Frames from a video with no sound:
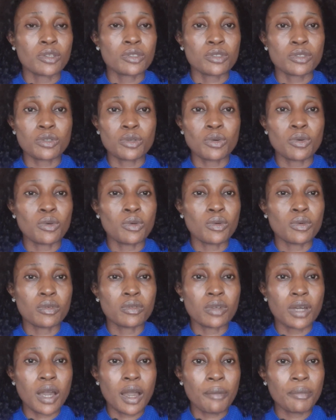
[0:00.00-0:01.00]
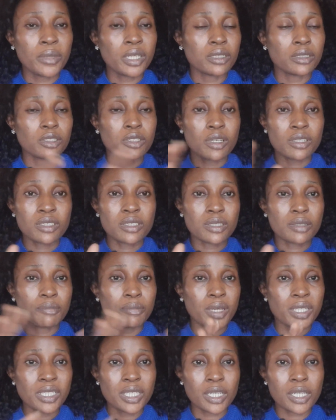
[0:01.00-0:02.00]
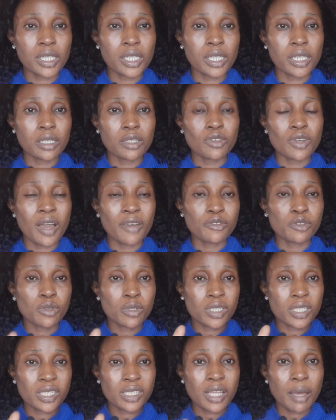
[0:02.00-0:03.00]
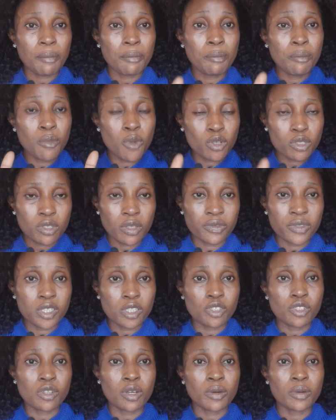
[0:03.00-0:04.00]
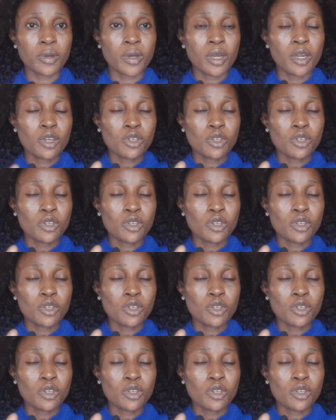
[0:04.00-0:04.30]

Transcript: So I mean, just basically you have to understand, most of this job